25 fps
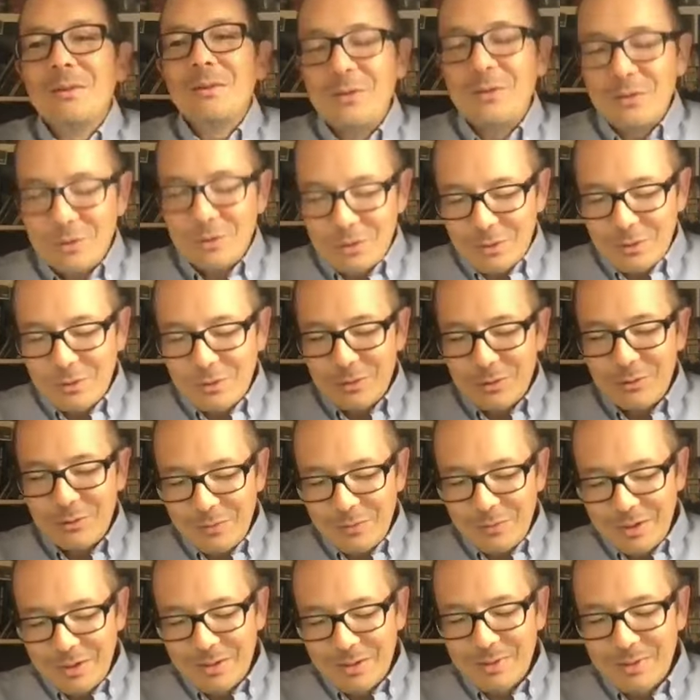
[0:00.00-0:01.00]
the circle of
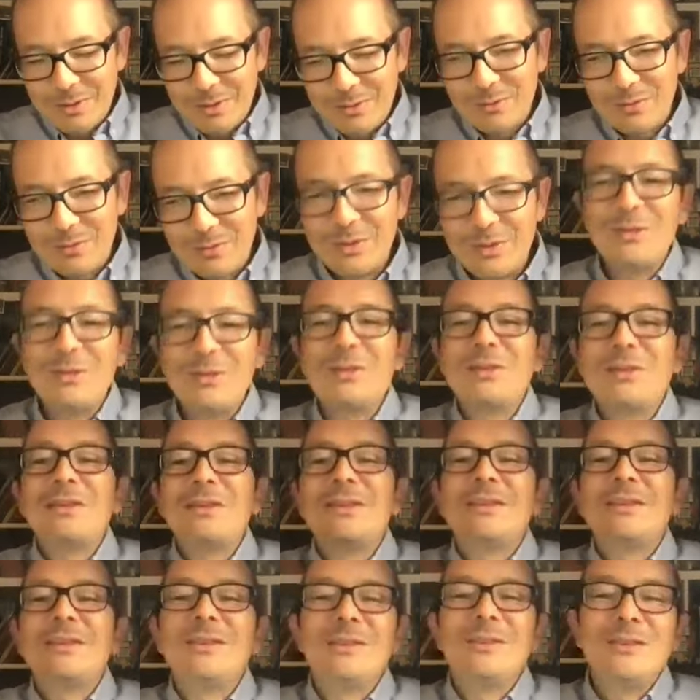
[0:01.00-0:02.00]
family and friends
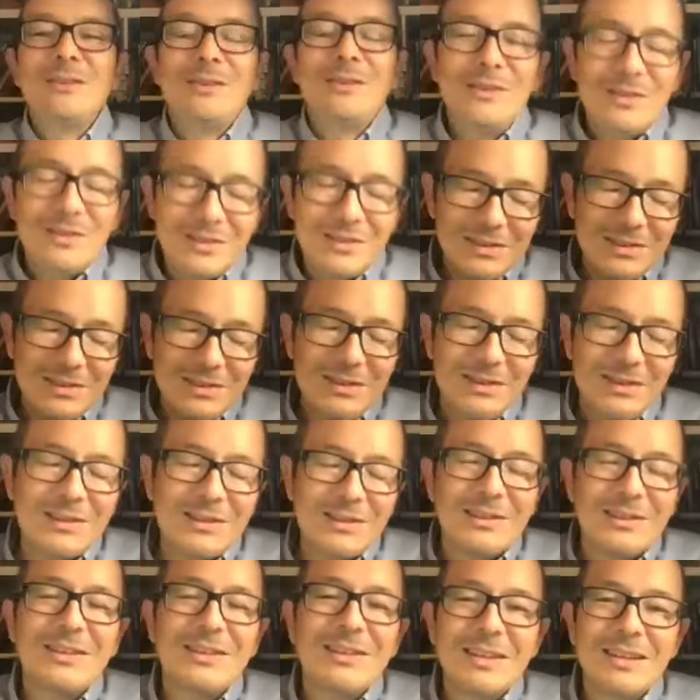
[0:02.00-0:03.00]
telling you,
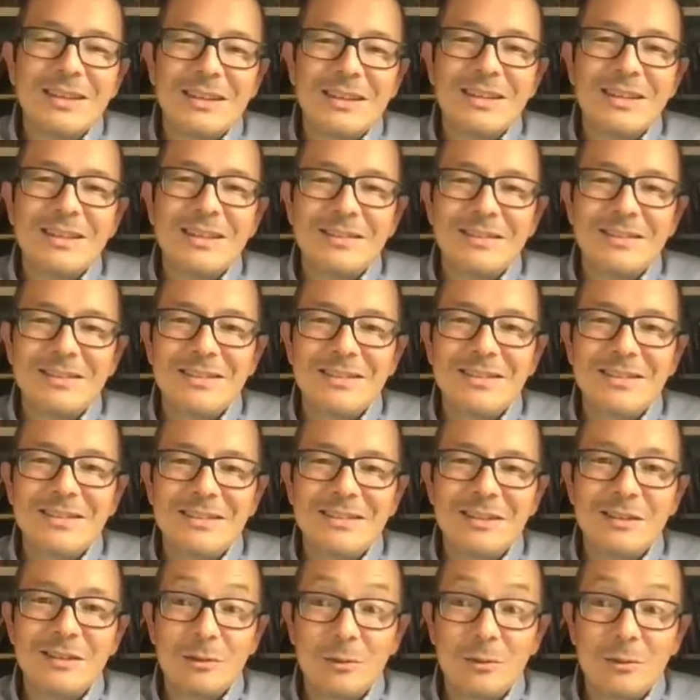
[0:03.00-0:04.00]
hey,
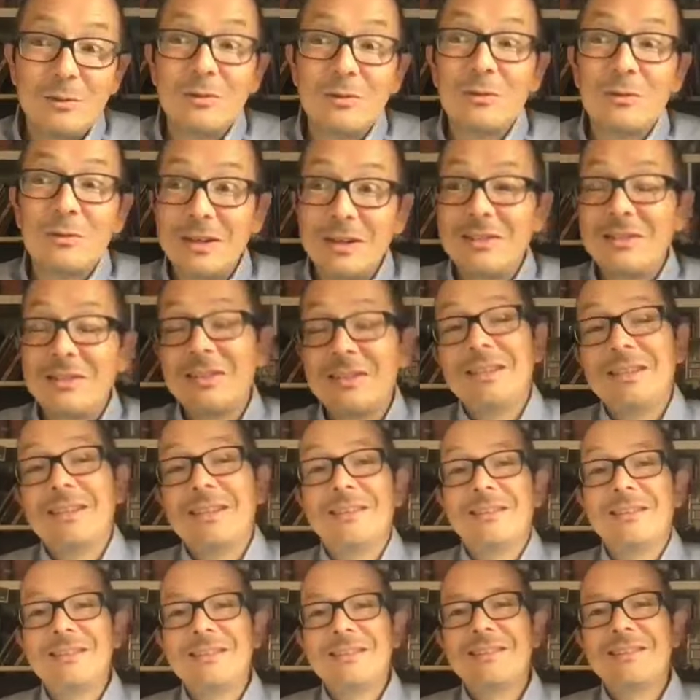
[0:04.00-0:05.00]
this looks great to
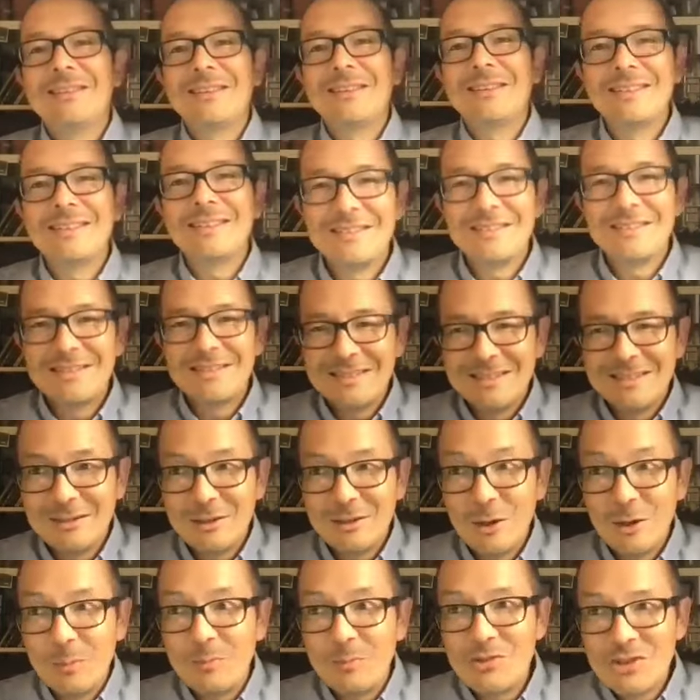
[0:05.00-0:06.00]
us. Like
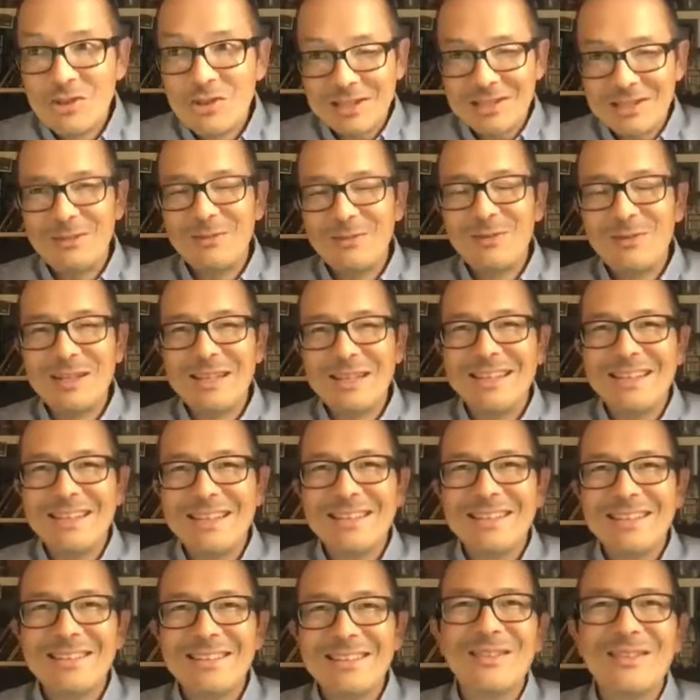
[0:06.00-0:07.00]

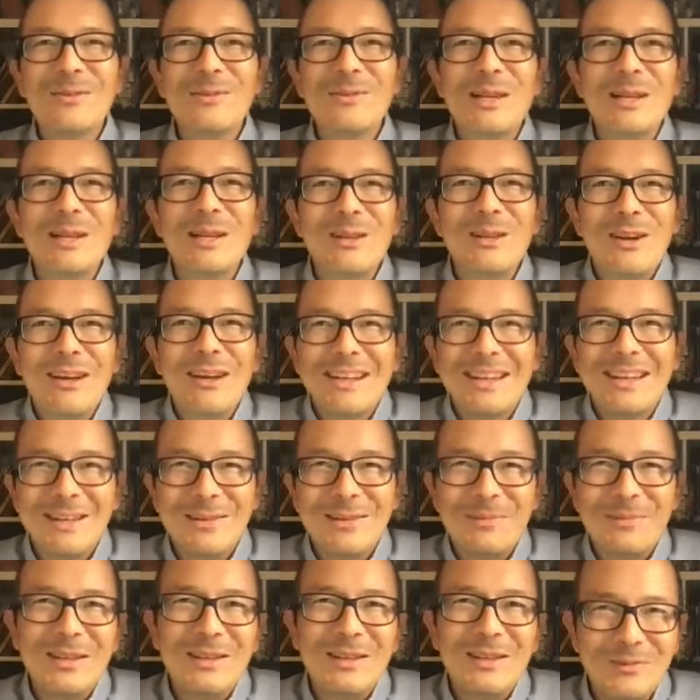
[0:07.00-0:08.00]
objectively, we like
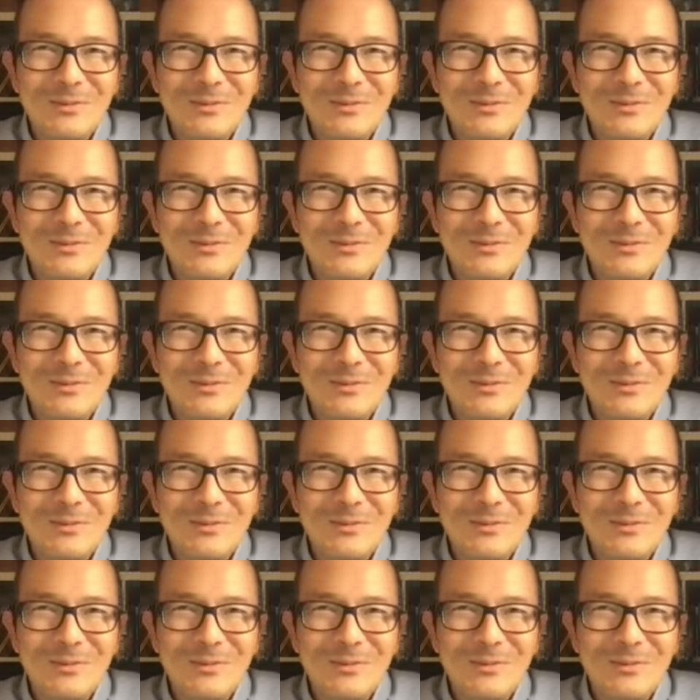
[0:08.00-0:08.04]
it.